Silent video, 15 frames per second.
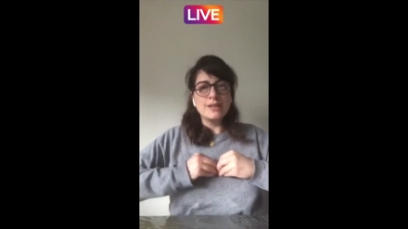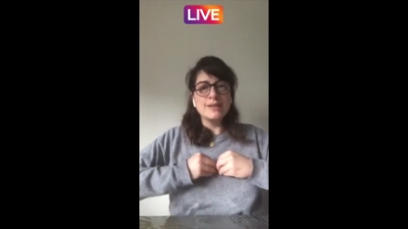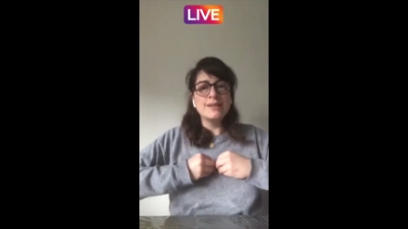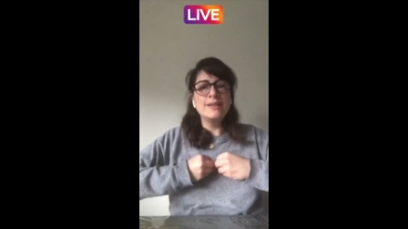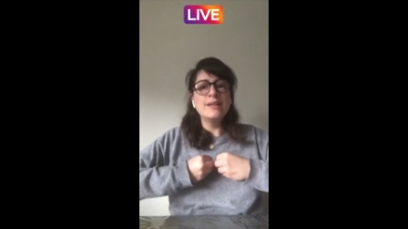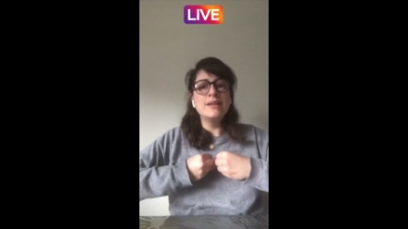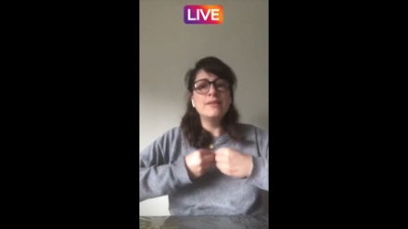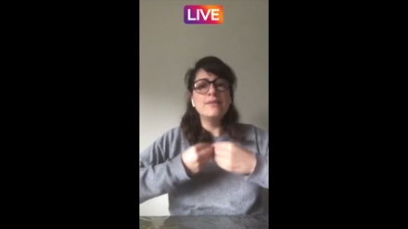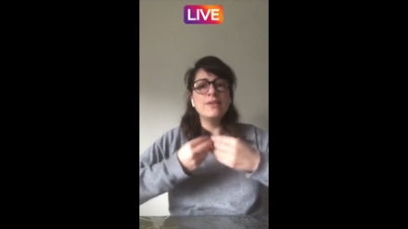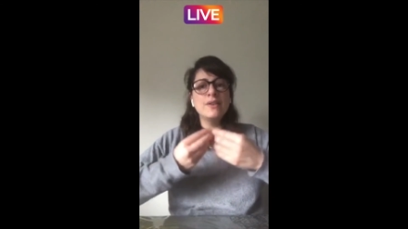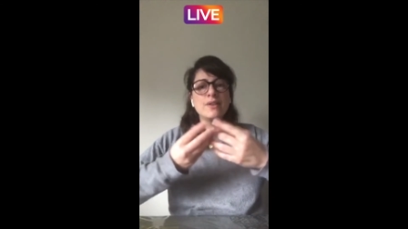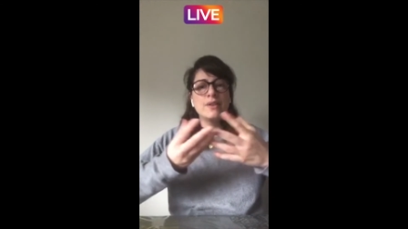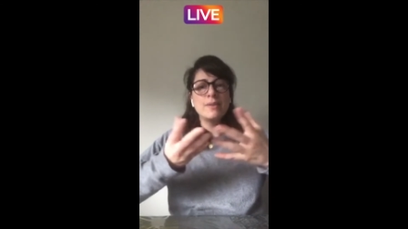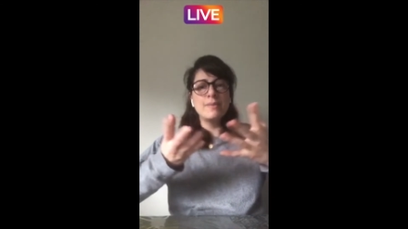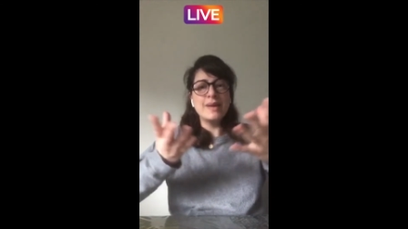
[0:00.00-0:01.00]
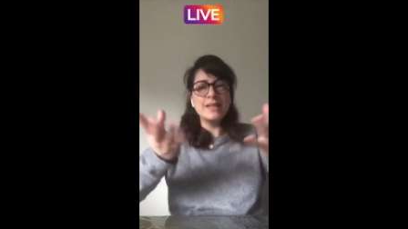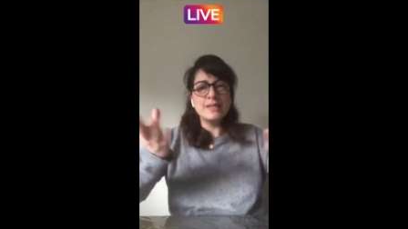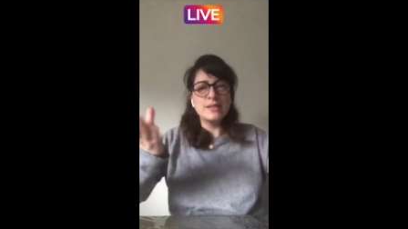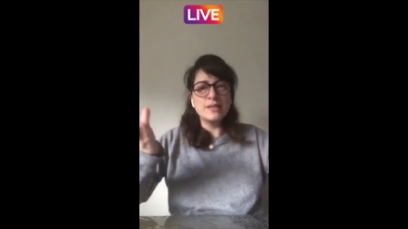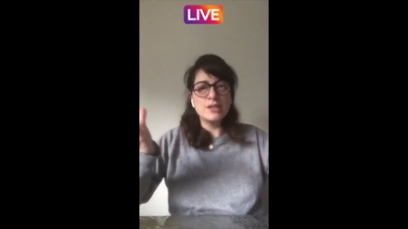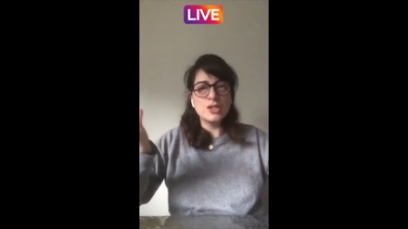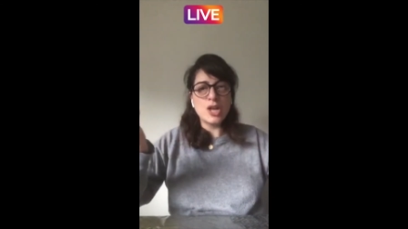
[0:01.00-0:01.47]
deliver the
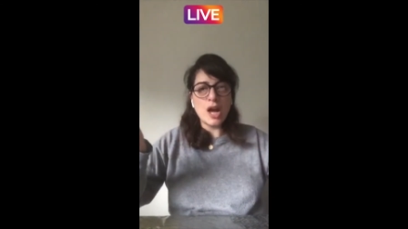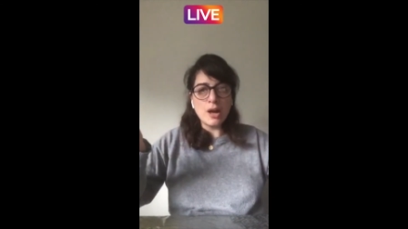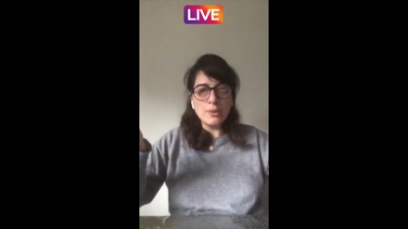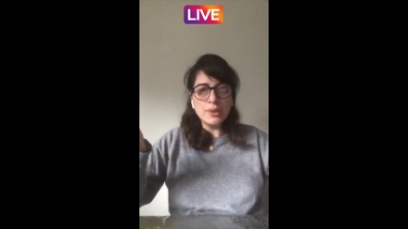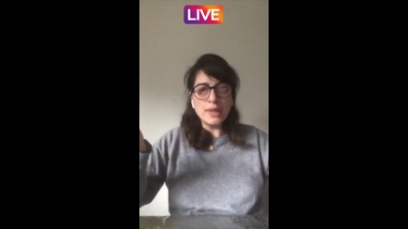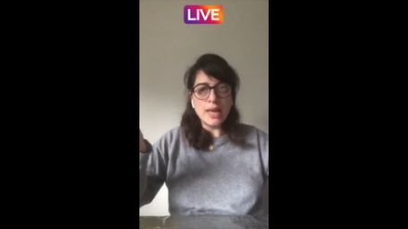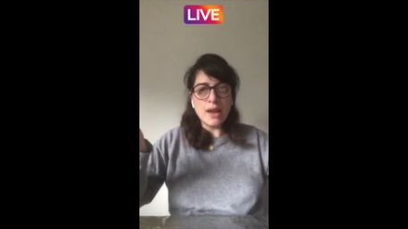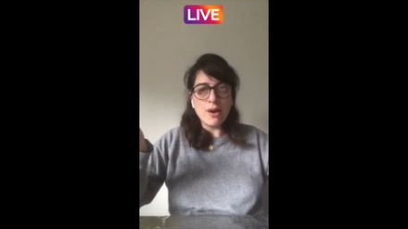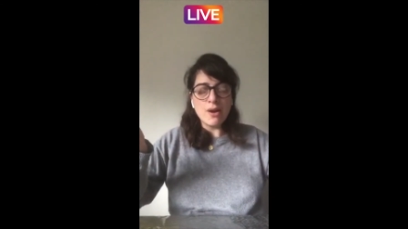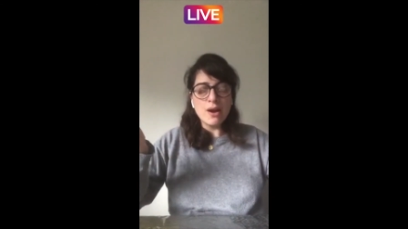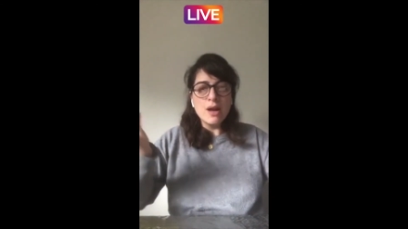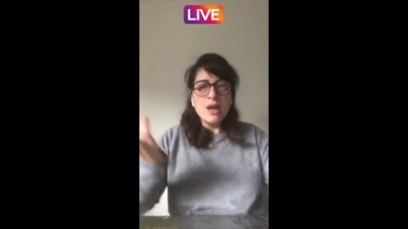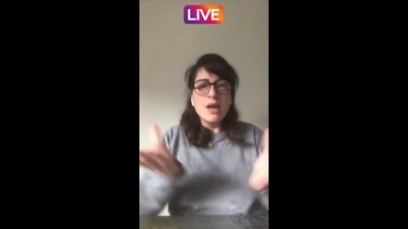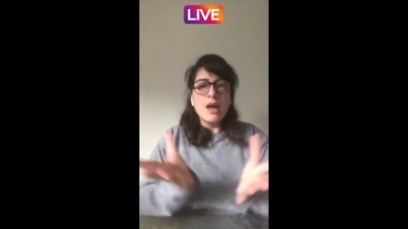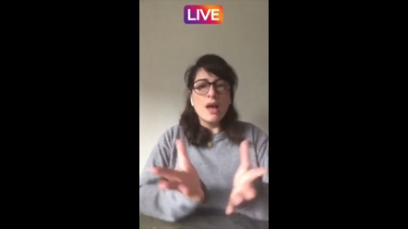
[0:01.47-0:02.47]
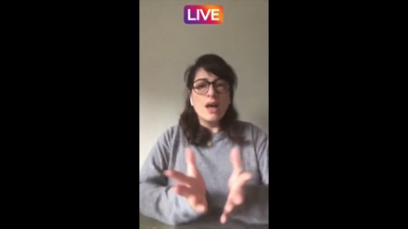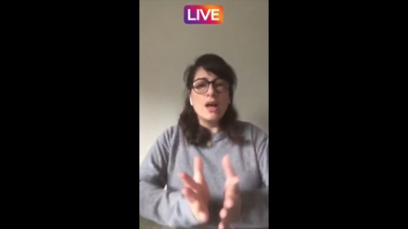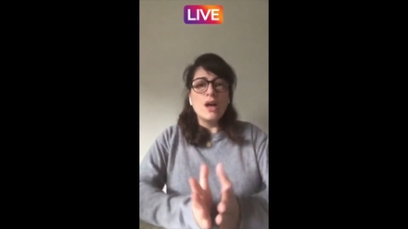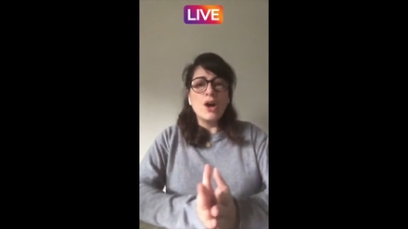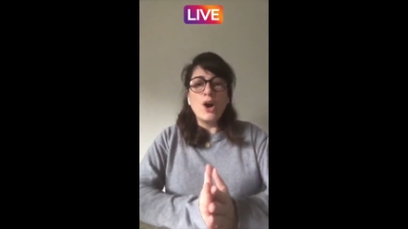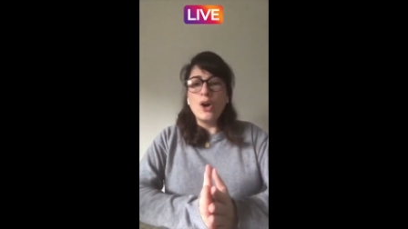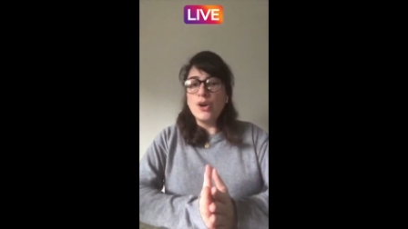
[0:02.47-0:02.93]
message out there
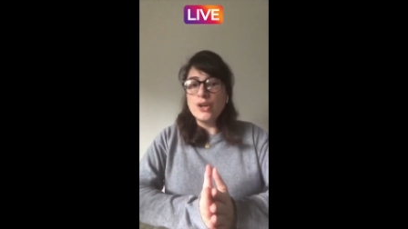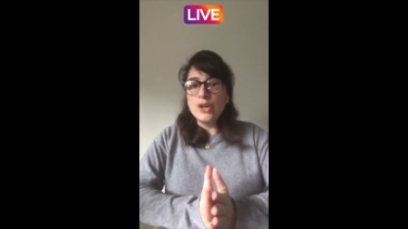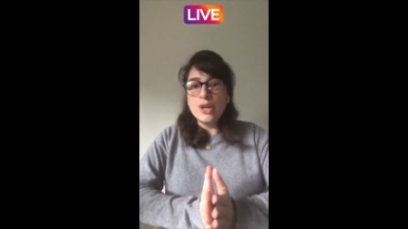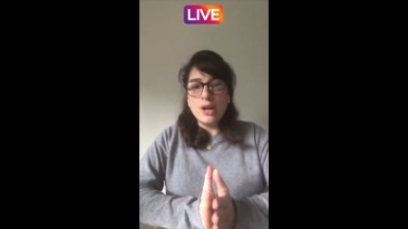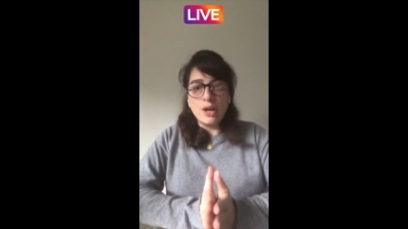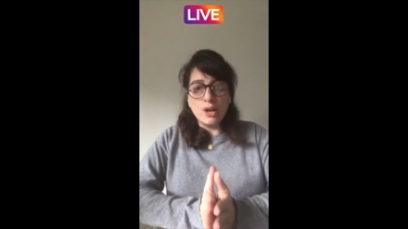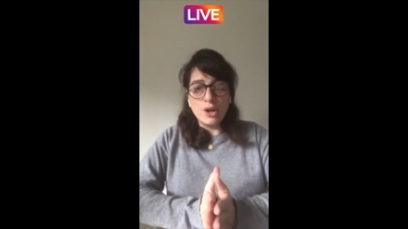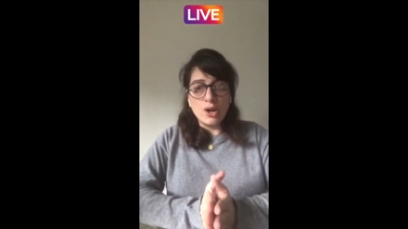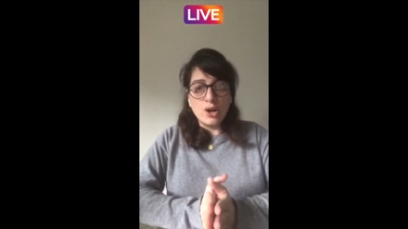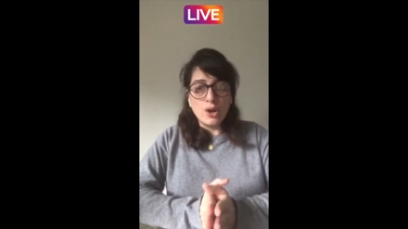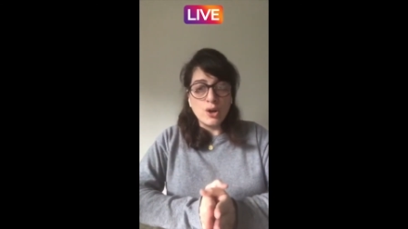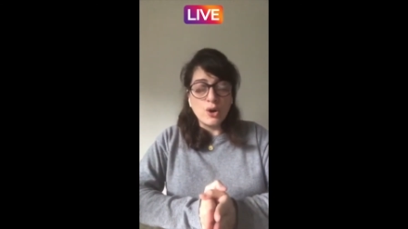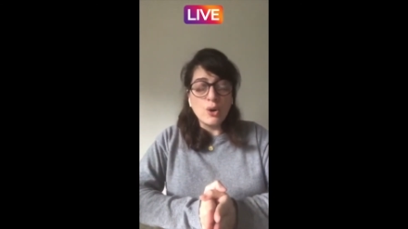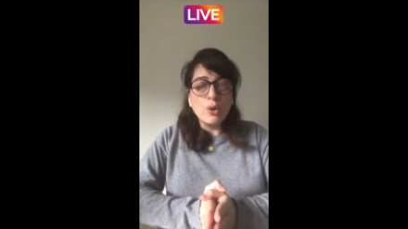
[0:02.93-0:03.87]
uh, on uh,